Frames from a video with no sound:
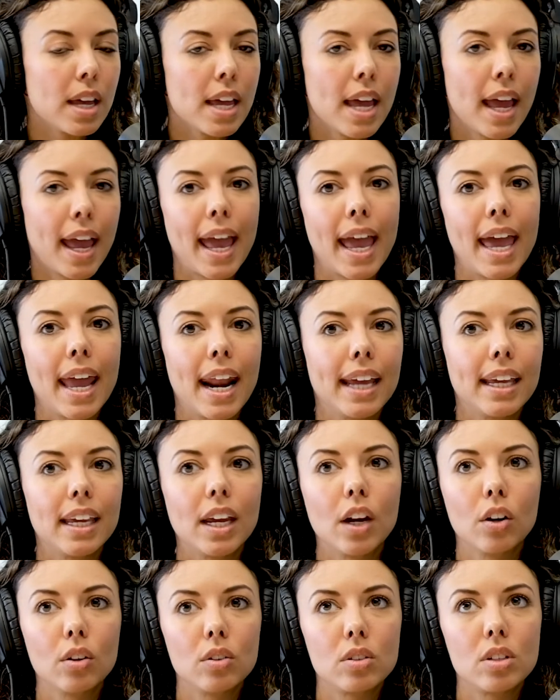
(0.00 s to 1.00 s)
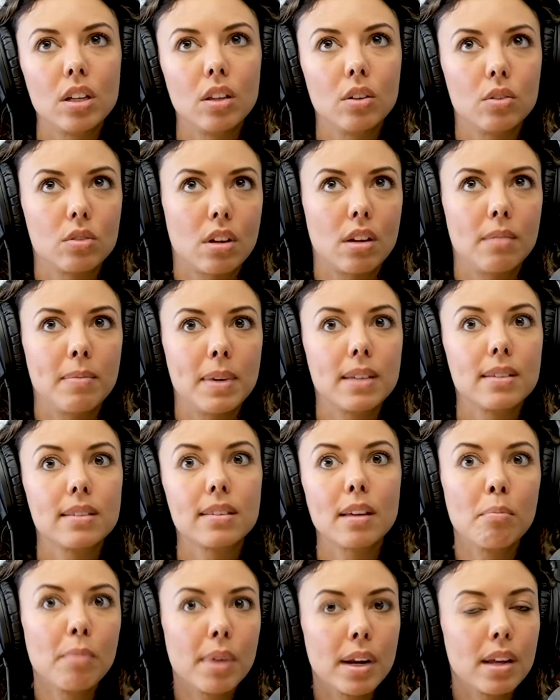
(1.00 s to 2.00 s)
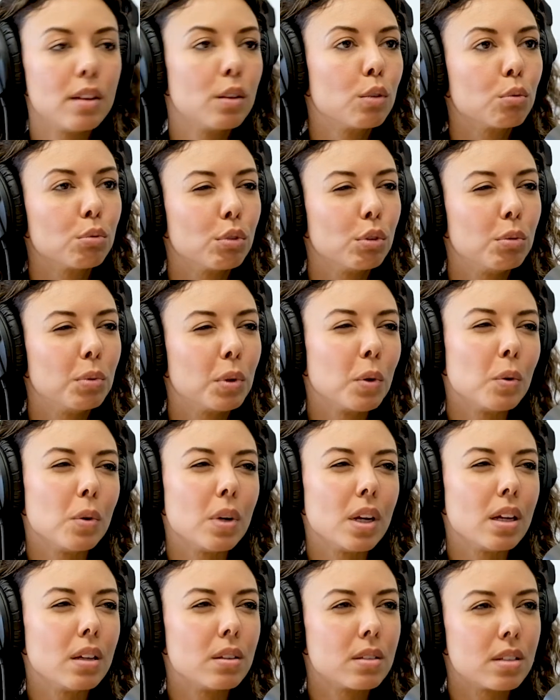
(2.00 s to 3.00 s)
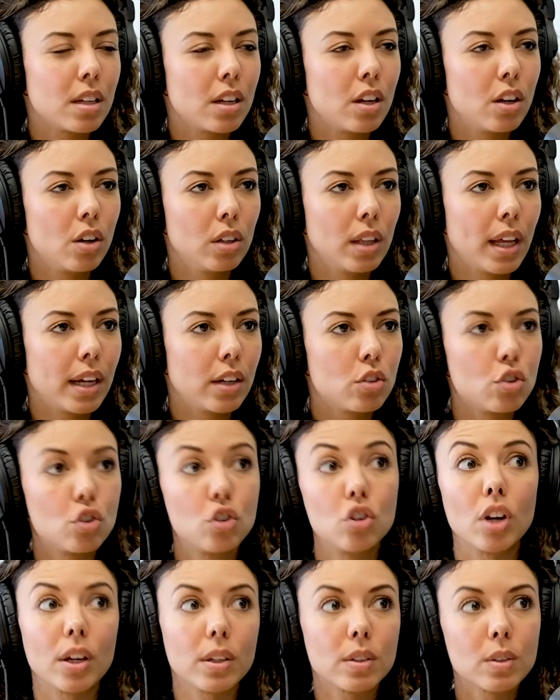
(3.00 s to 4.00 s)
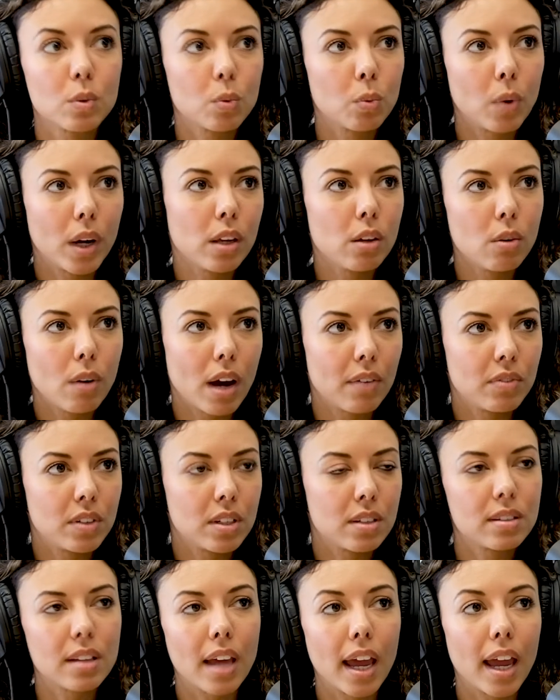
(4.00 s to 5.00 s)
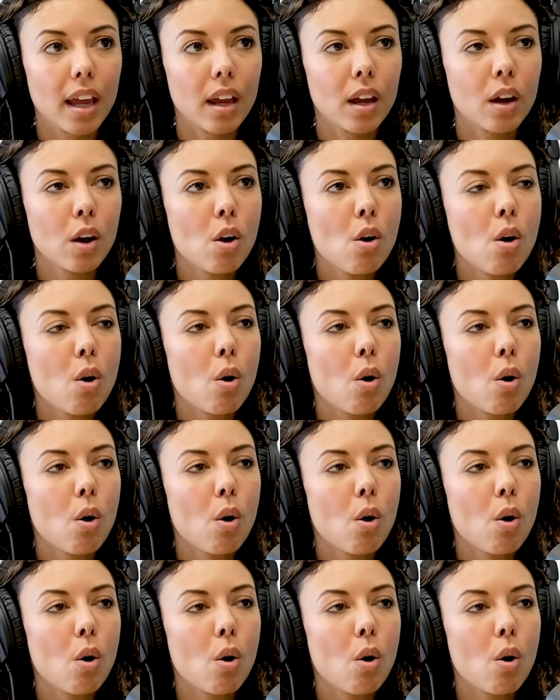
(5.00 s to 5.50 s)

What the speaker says: And I guarantee there's going to be somebody in the room who needs to hear like just what you have to say